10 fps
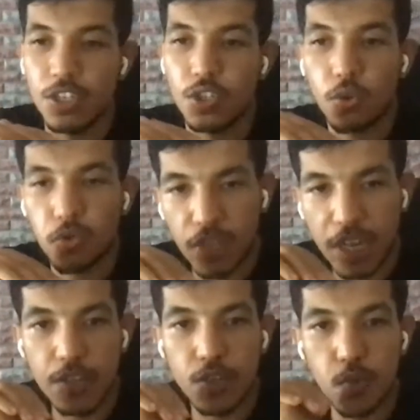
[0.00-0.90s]
So
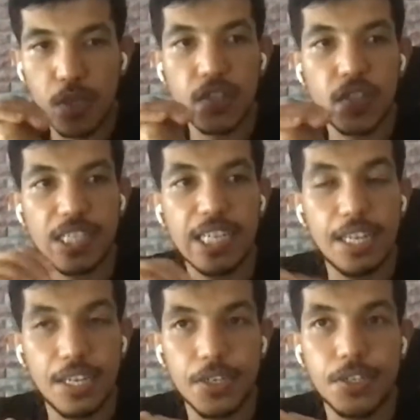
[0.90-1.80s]
containers will still
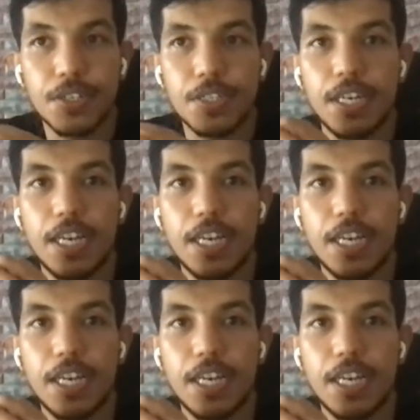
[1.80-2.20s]
here